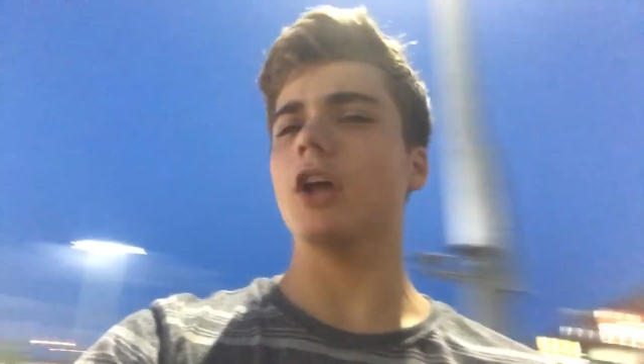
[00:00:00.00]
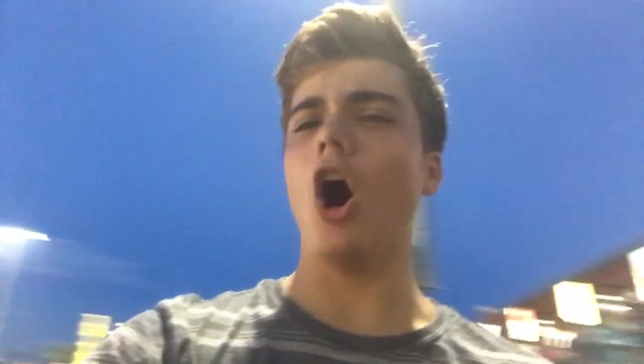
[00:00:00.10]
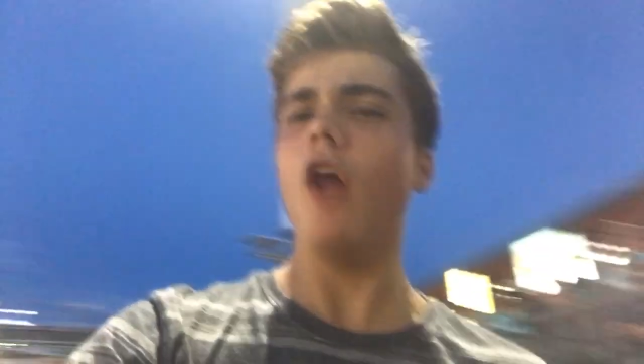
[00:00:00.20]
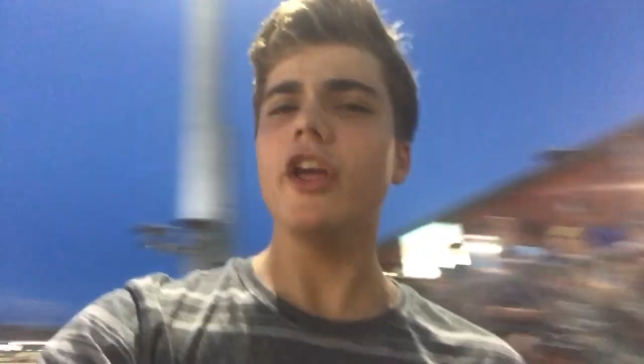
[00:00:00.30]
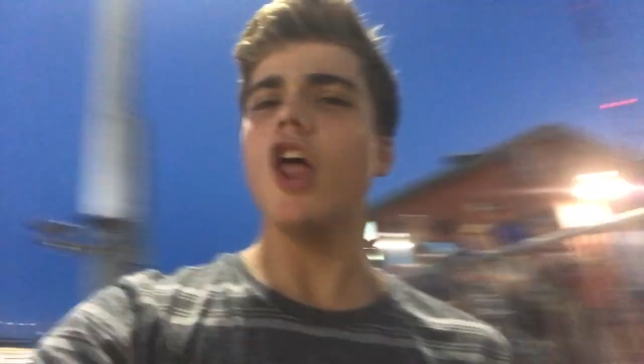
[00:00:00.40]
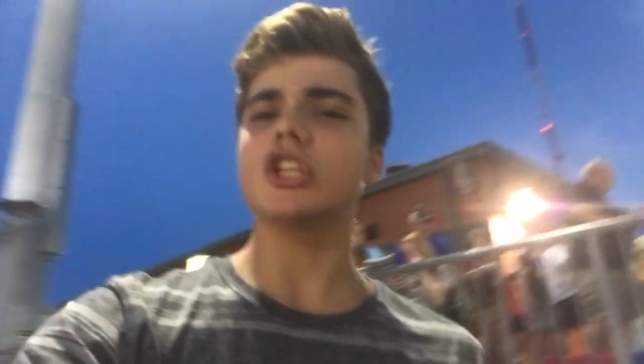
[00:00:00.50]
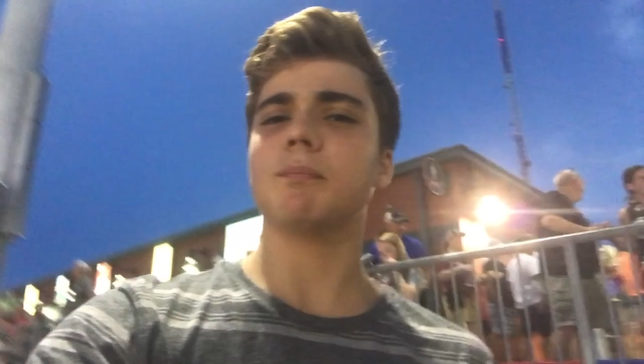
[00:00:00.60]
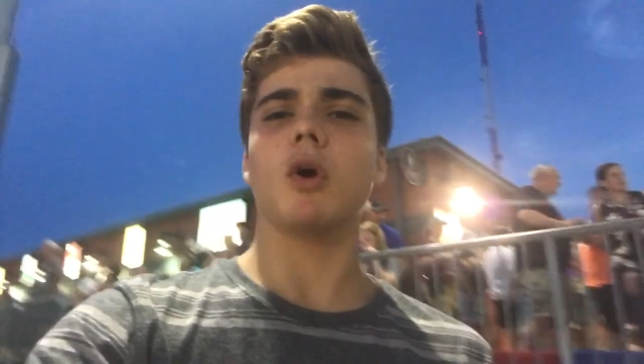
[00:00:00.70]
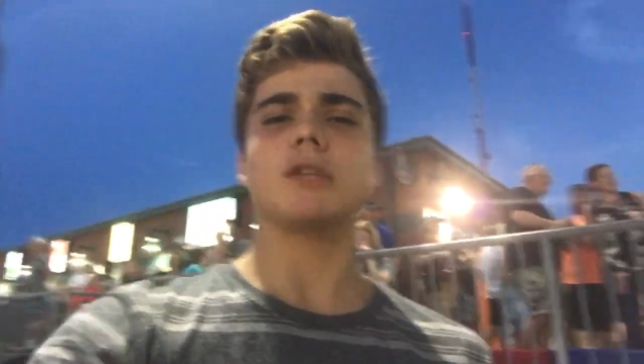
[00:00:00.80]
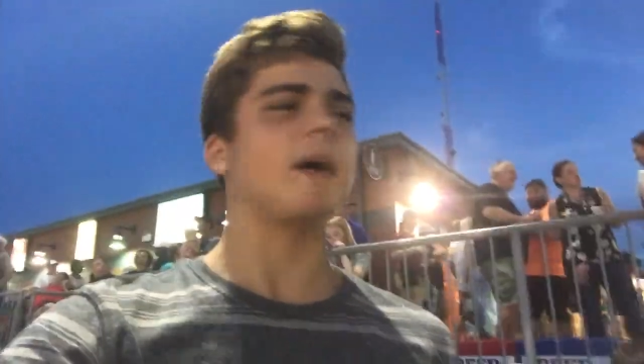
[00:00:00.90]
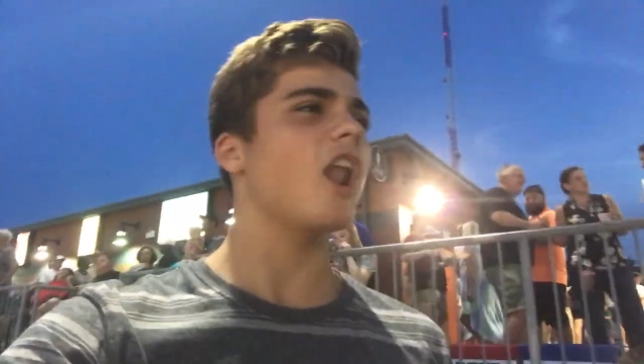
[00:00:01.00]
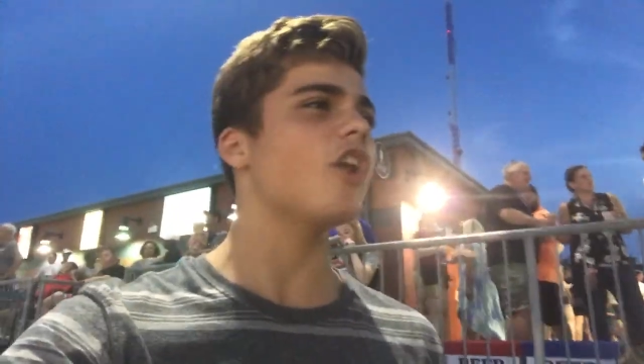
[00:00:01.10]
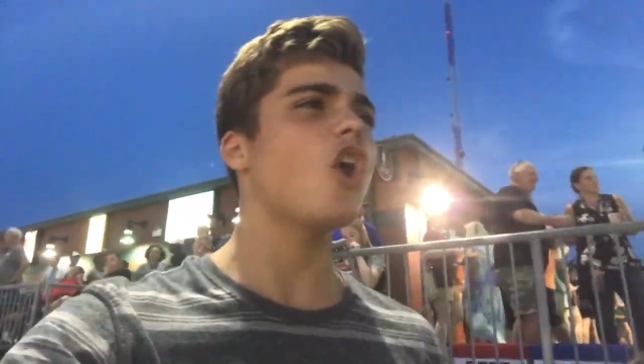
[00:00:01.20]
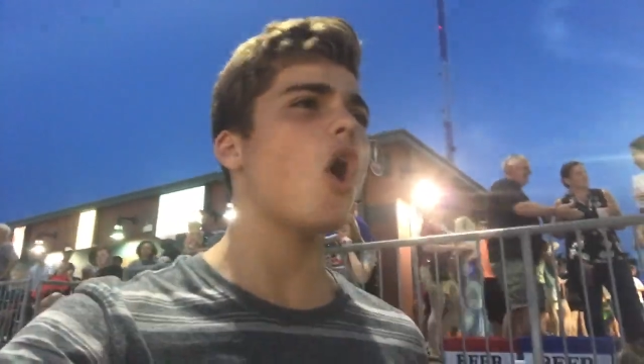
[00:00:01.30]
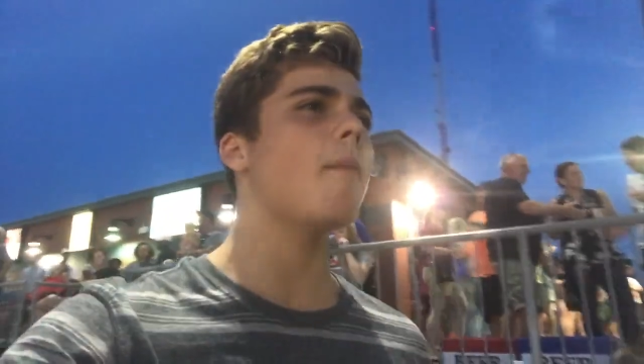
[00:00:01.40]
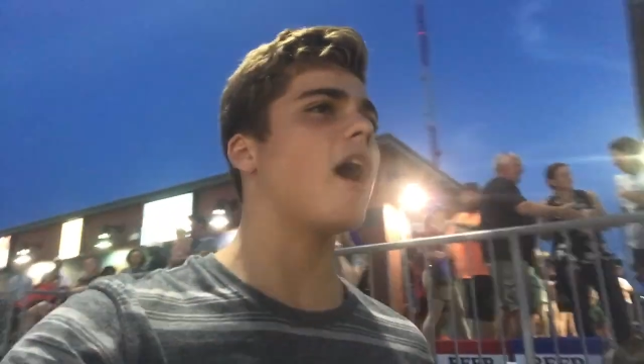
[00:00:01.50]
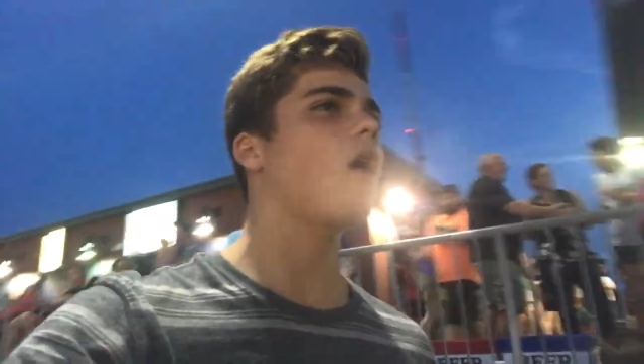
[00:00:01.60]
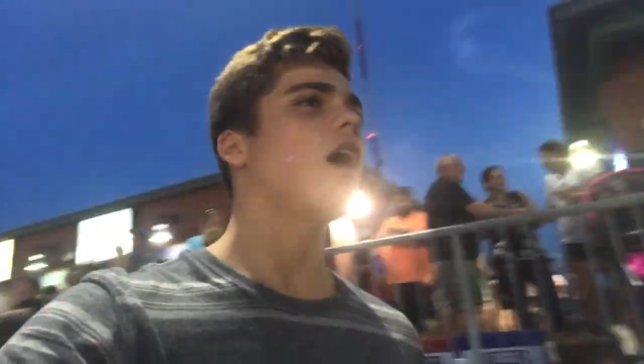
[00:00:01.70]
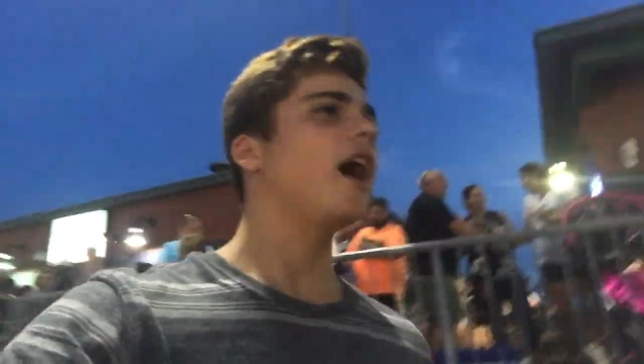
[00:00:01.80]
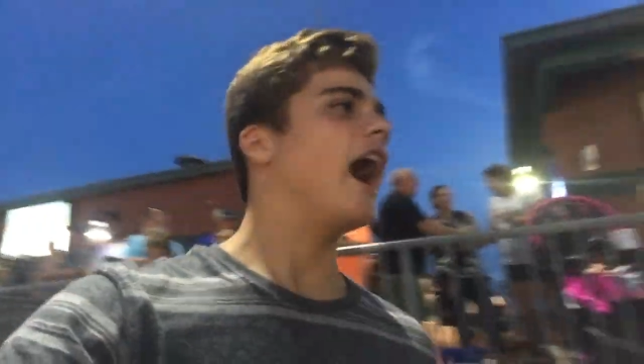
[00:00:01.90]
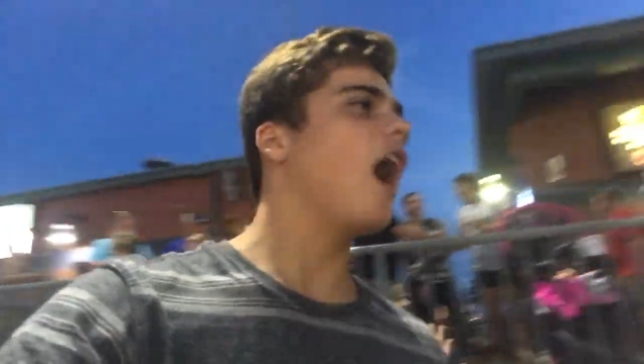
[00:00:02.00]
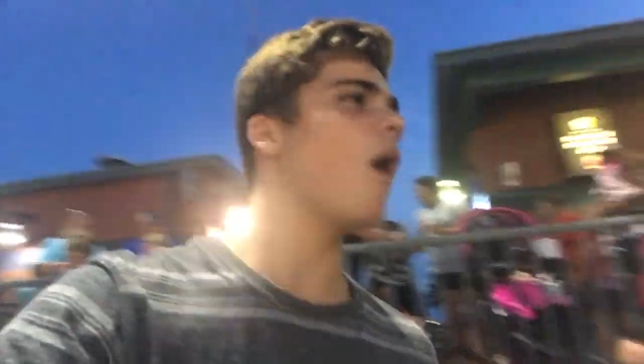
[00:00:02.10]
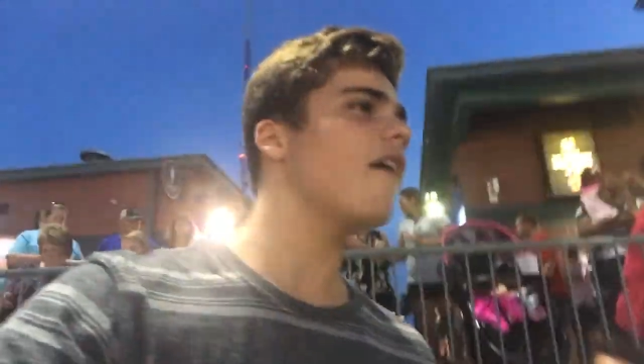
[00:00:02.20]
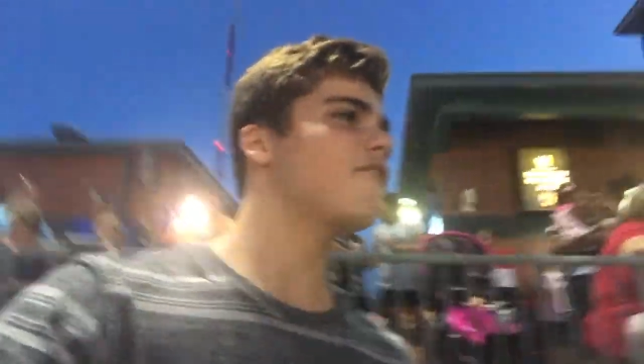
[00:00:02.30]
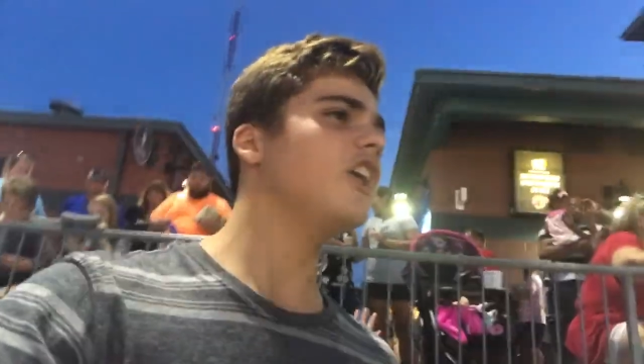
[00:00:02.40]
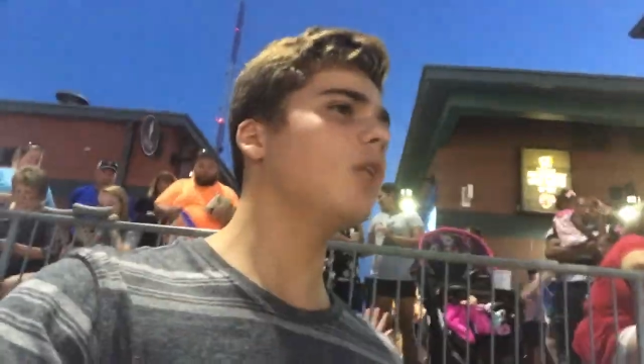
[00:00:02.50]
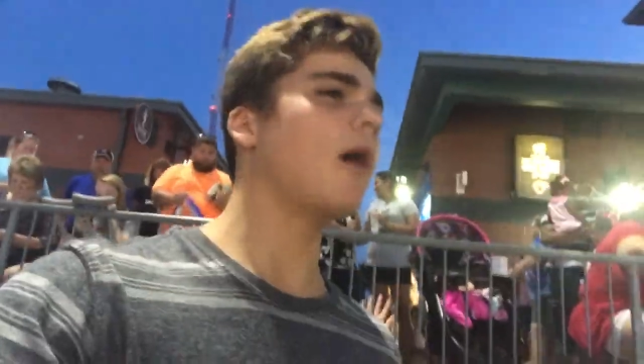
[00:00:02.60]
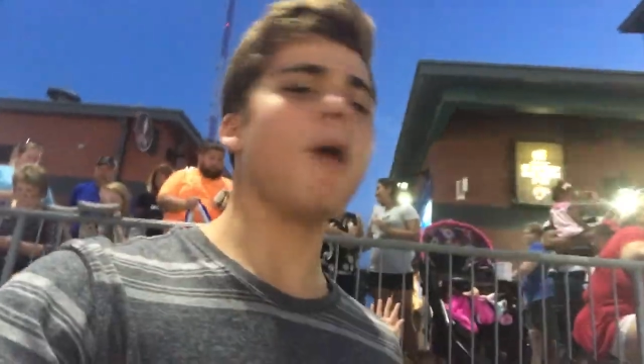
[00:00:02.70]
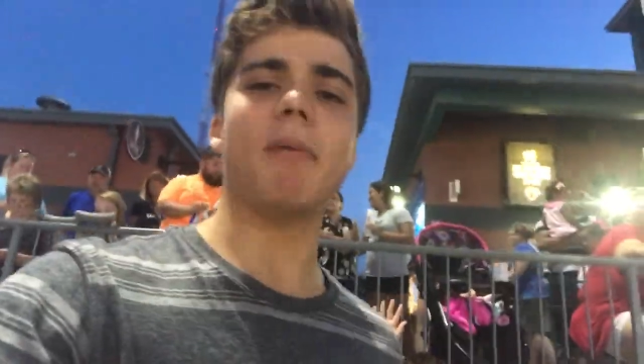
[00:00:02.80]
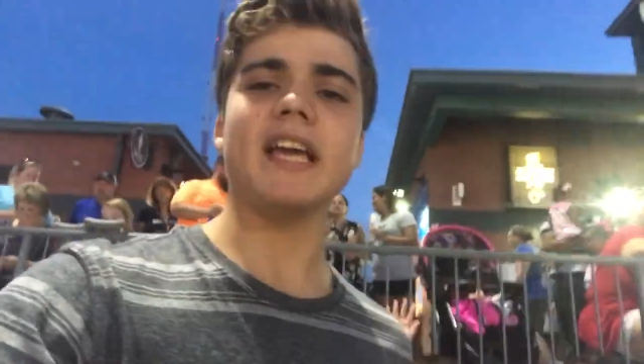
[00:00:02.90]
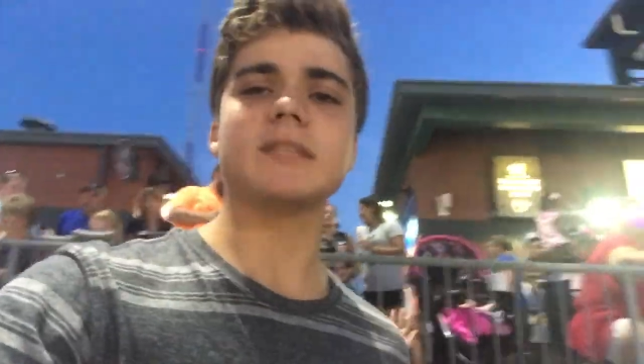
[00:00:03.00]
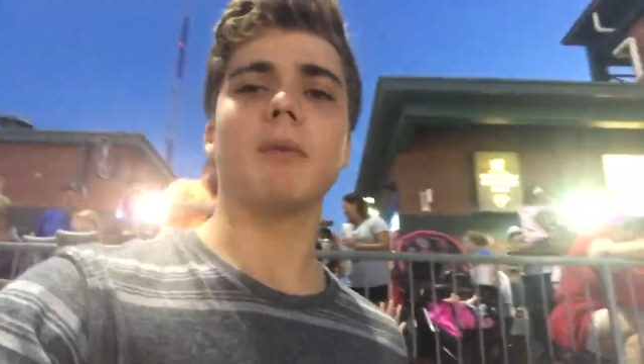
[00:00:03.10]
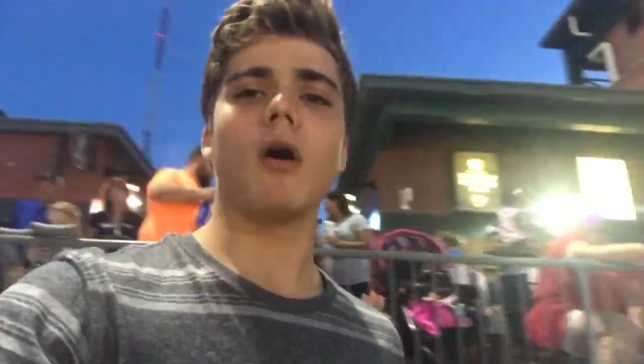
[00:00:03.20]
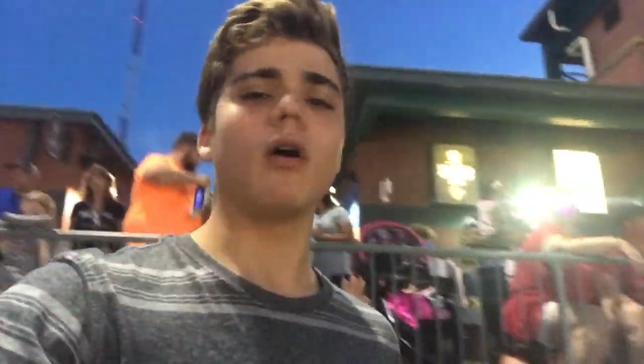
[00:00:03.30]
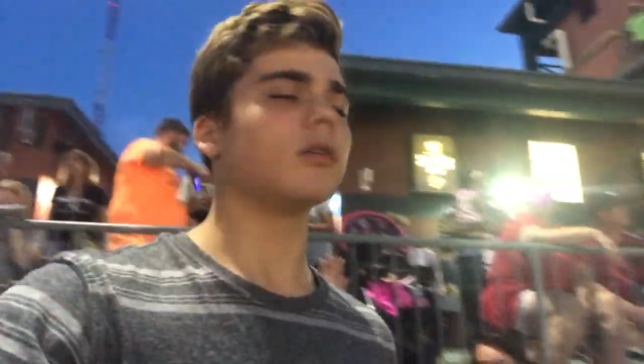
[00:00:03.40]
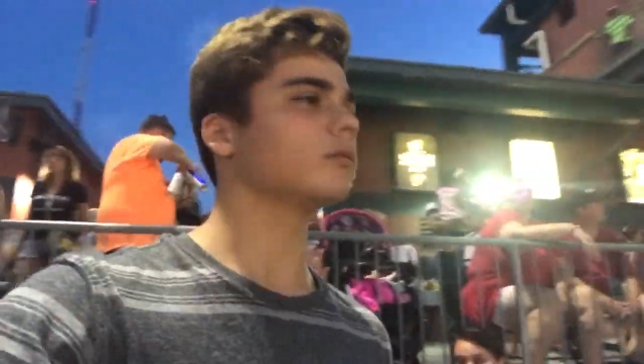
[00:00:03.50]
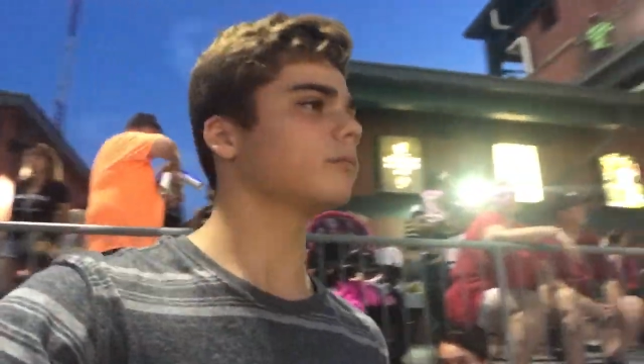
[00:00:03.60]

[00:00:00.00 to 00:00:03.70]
all the other sports, but I don't know about how I feel about baseball.